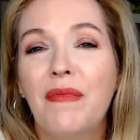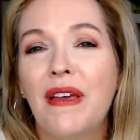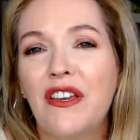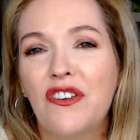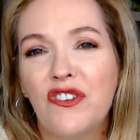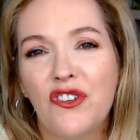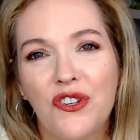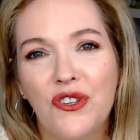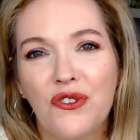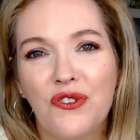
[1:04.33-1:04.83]

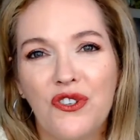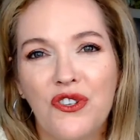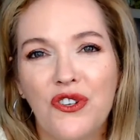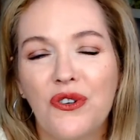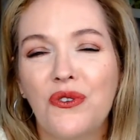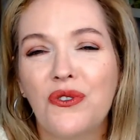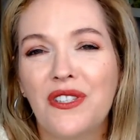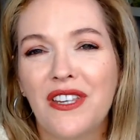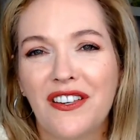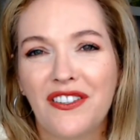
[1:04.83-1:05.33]
Make sure you
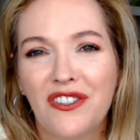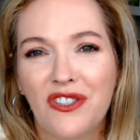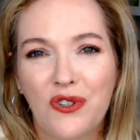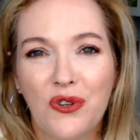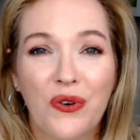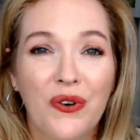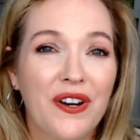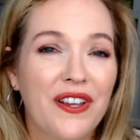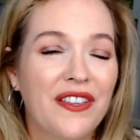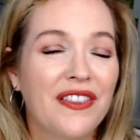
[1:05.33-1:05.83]
choose a
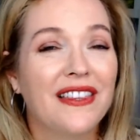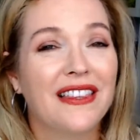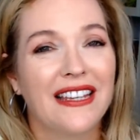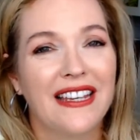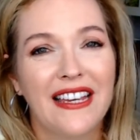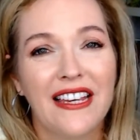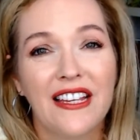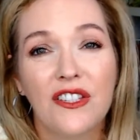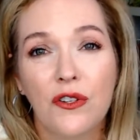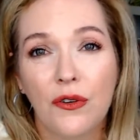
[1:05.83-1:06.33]
story that the
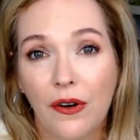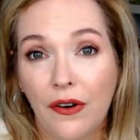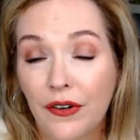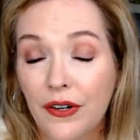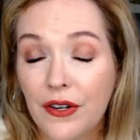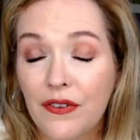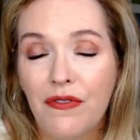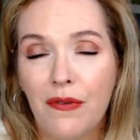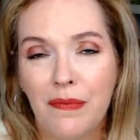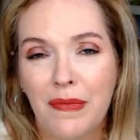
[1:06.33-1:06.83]
kids are
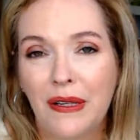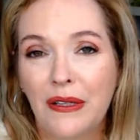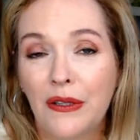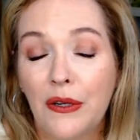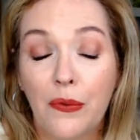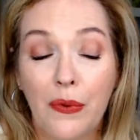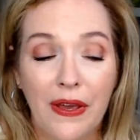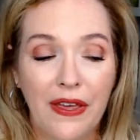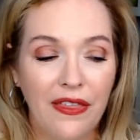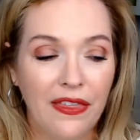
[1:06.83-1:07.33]
already
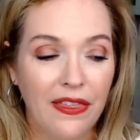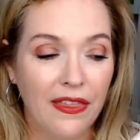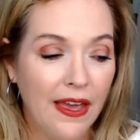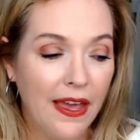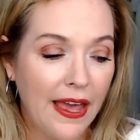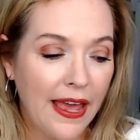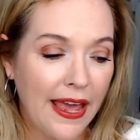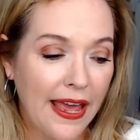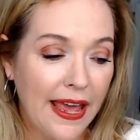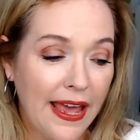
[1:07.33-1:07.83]
familiar with.
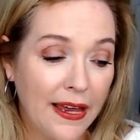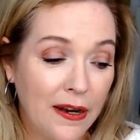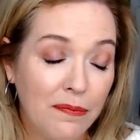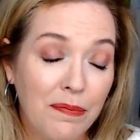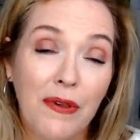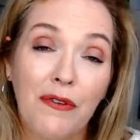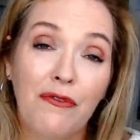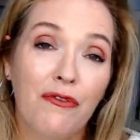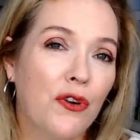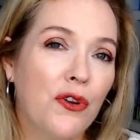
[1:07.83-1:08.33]

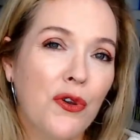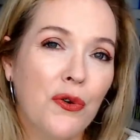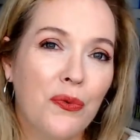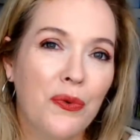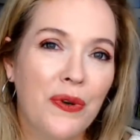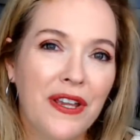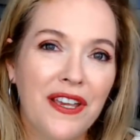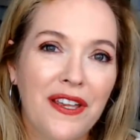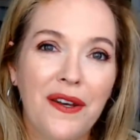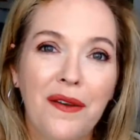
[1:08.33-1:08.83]
And before you
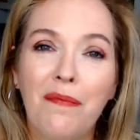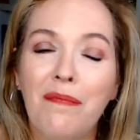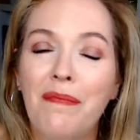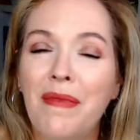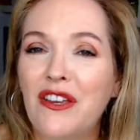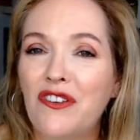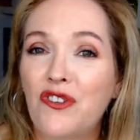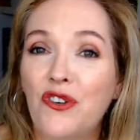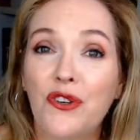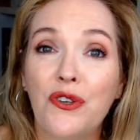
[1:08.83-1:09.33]
read,
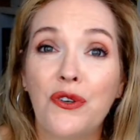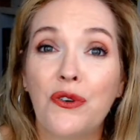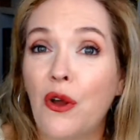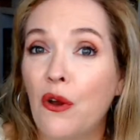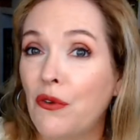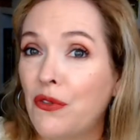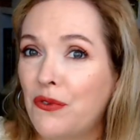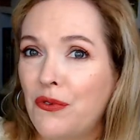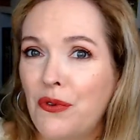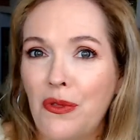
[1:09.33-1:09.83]
make sure you
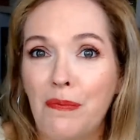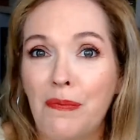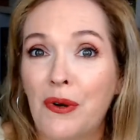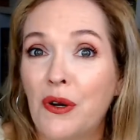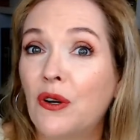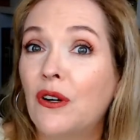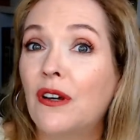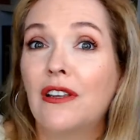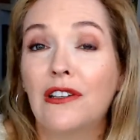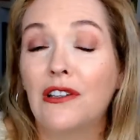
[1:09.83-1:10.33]
go through the
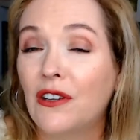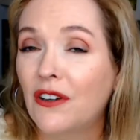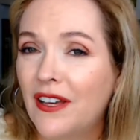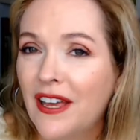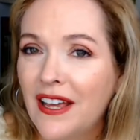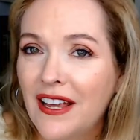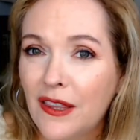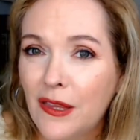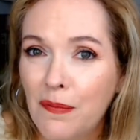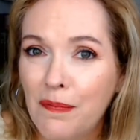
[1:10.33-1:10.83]
book
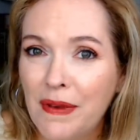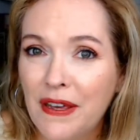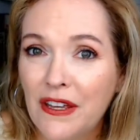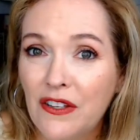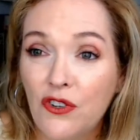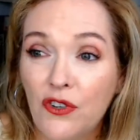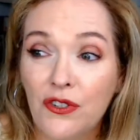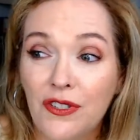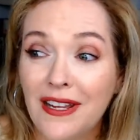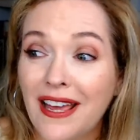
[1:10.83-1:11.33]
looking at the
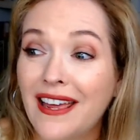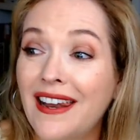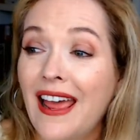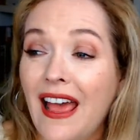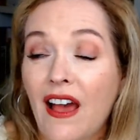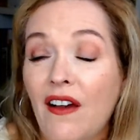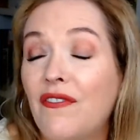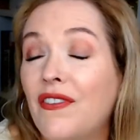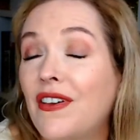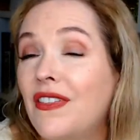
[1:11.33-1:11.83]
pictures and
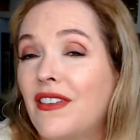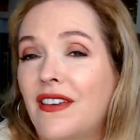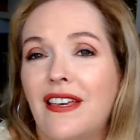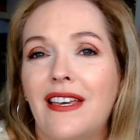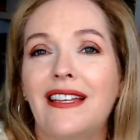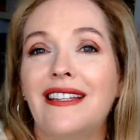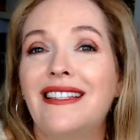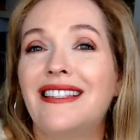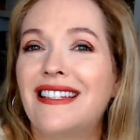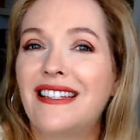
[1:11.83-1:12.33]
having the
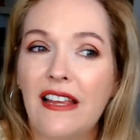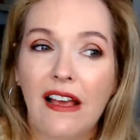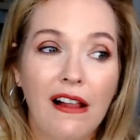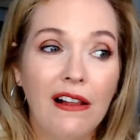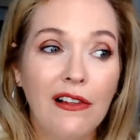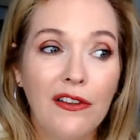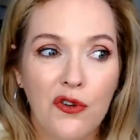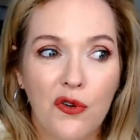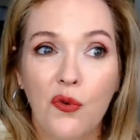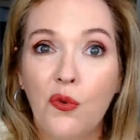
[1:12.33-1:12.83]
kids
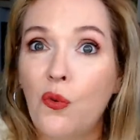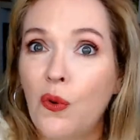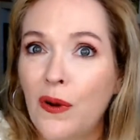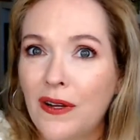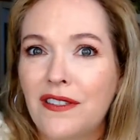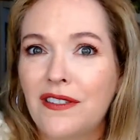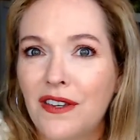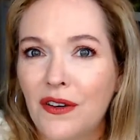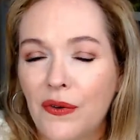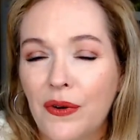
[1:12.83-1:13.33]
tell you
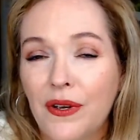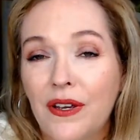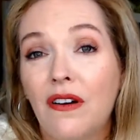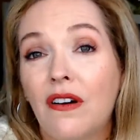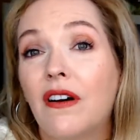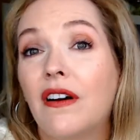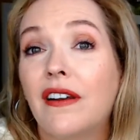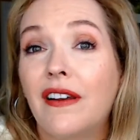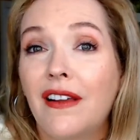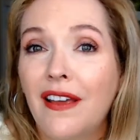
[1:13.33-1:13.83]
what's going
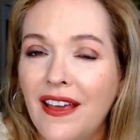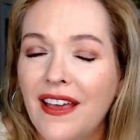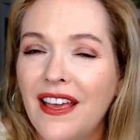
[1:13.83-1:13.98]
on